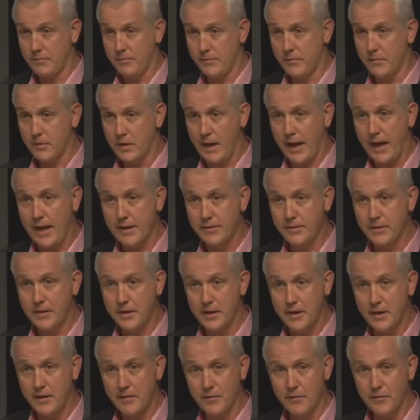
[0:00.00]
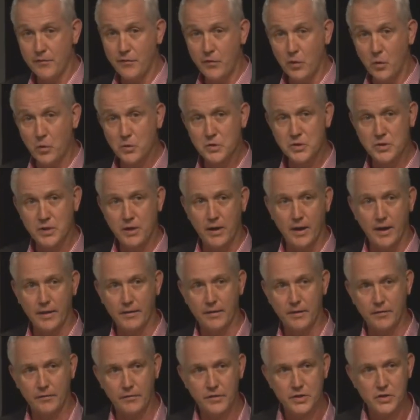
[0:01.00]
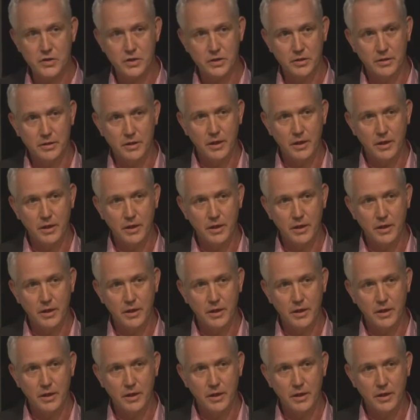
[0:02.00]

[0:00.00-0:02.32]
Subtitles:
had the foresight and the vision